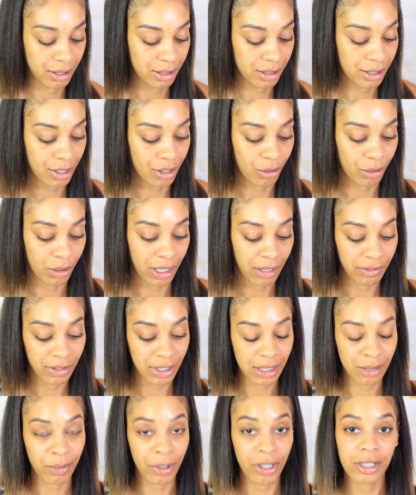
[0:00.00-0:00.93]
So
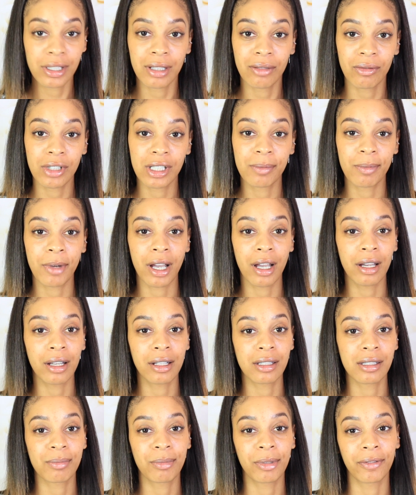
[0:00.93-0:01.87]
if this person
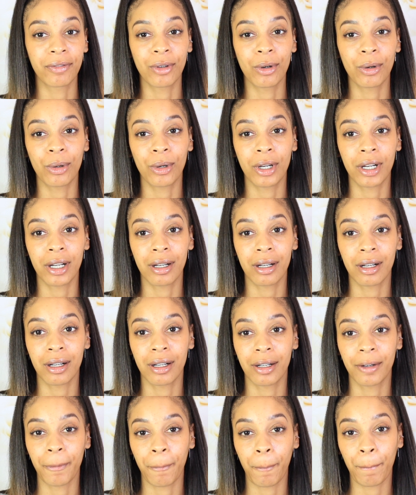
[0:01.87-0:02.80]
responds
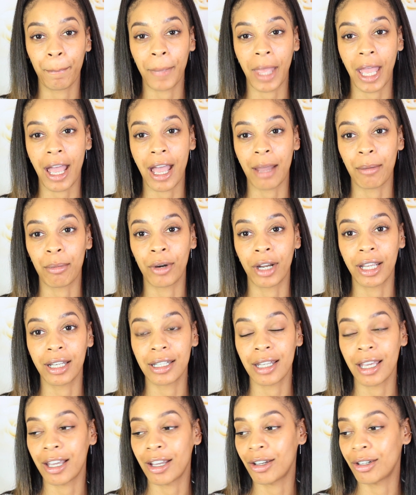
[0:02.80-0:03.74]
before I
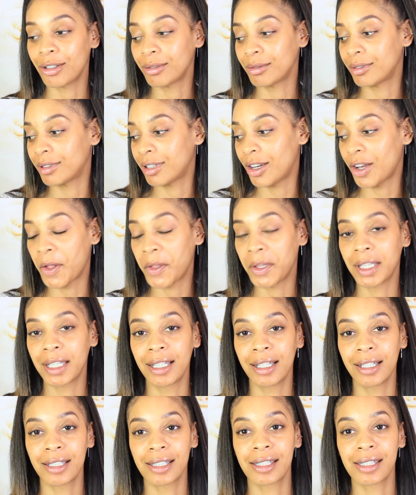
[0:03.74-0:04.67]
break down all
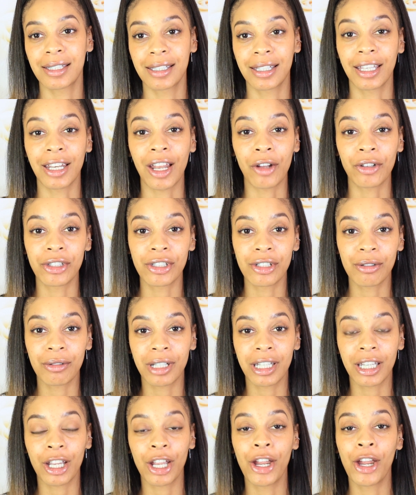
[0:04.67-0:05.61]
of this, then I'll
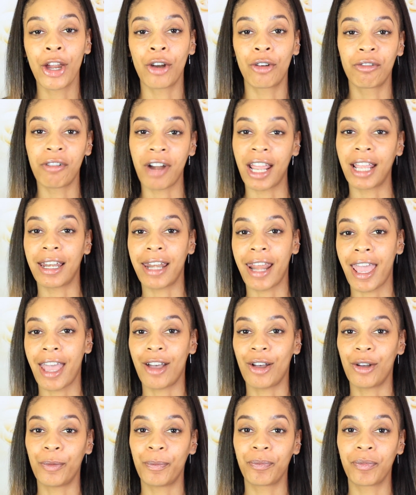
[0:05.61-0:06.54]
do it right
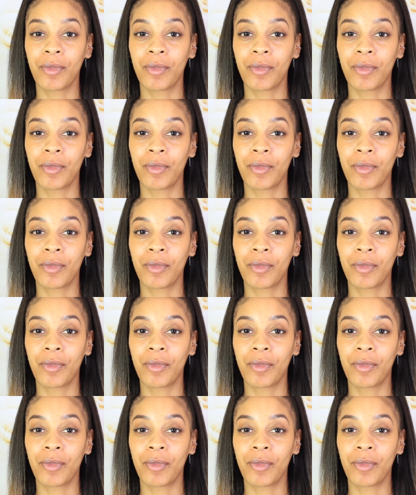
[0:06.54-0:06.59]
now.